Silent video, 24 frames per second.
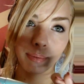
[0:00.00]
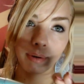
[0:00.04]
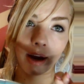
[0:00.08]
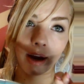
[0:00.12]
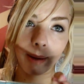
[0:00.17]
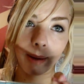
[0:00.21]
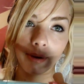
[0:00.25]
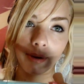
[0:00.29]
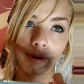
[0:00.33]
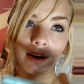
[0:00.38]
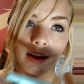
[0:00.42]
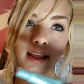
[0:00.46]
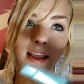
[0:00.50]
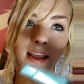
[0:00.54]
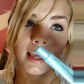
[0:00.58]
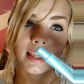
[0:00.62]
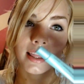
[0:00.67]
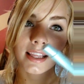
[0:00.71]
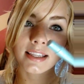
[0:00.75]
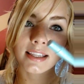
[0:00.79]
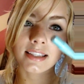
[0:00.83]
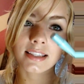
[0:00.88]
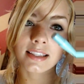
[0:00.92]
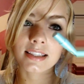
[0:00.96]
primer.
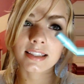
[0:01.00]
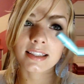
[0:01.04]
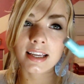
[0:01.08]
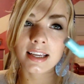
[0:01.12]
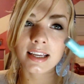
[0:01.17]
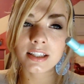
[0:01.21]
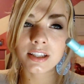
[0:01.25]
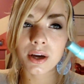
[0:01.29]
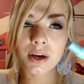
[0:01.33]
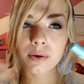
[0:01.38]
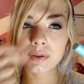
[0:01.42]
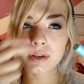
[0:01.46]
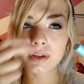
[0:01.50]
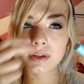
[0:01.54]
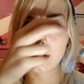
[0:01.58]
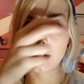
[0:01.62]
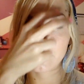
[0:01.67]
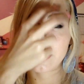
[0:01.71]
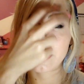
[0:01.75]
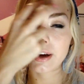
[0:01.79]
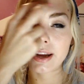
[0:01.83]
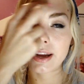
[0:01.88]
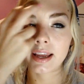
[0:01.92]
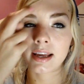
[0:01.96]
This is a skin tone
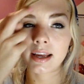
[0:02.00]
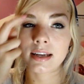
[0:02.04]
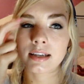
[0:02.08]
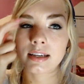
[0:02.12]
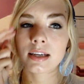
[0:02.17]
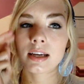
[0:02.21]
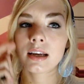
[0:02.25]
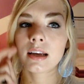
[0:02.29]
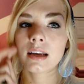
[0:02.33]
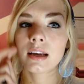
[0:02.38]
color, and